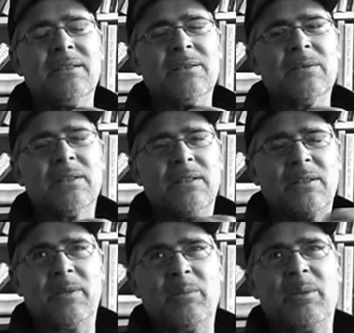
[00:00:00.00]
You know, I
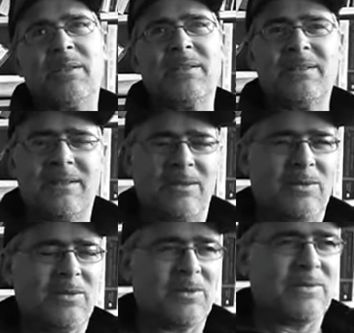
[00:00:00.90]
teach about peasants and
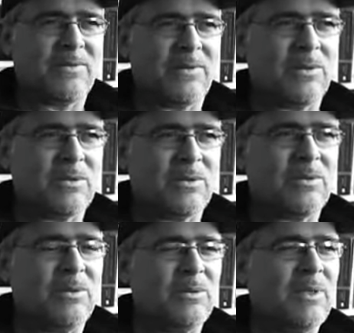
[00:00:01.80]
those sorts of folks who
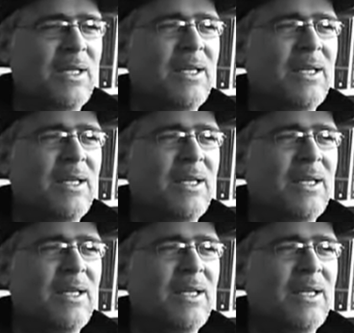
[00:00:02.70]
do